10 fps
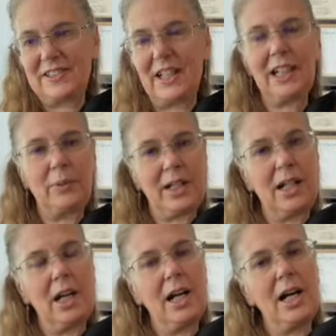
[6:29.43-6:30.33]
anyway,
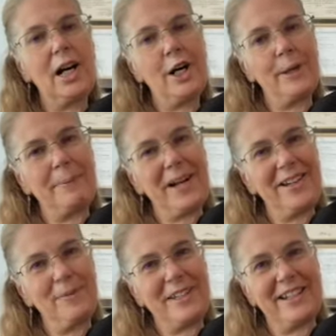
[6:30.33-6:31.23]
I
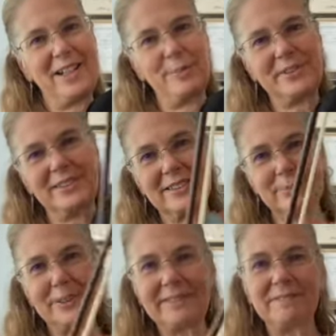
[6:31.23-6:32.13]
hope that helps a little
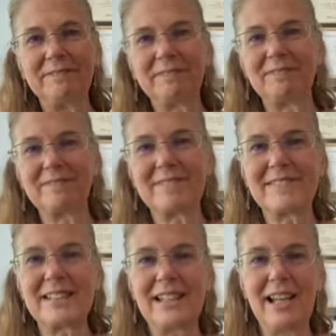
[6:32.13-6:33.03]
bit
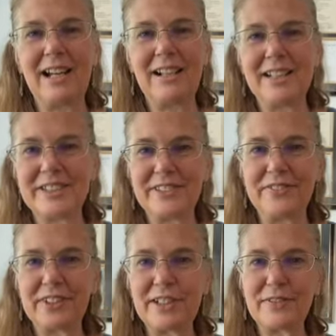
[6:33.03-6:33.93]
as a
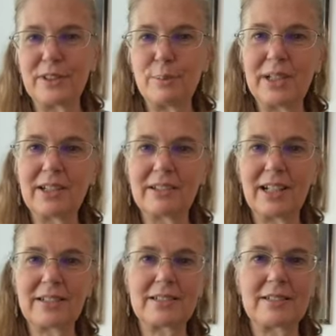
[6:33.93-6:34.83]
very, very beginner
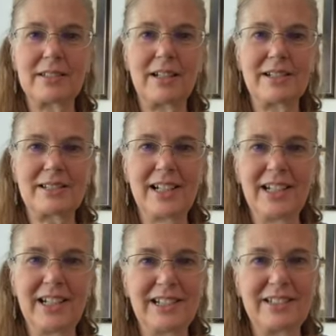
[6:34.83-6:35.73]
exercise
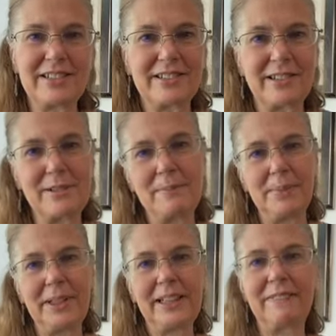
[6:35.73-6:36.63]
to start
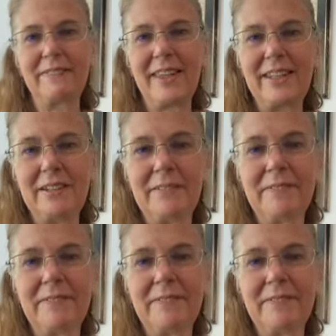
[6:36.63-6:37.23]
playing. Thank you.